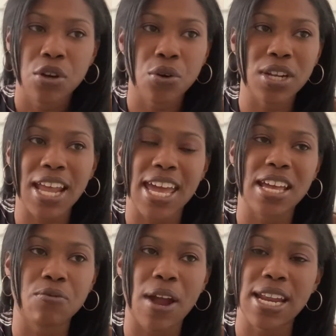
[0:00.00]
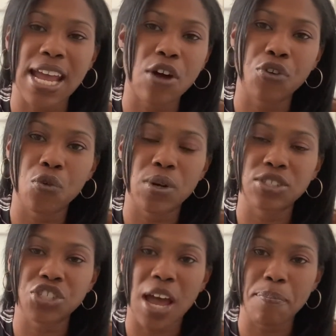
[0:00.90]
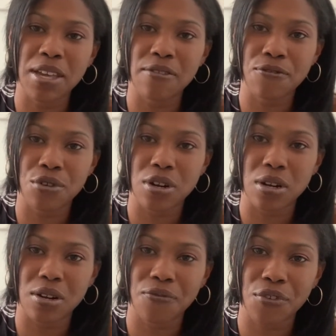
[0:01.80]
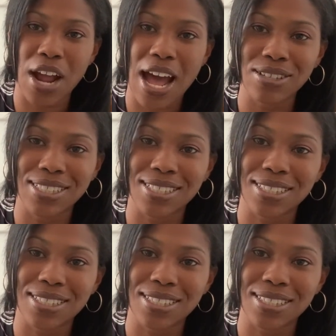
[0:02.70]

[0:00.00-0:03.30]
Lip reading: like right now, no one's shopping for houses,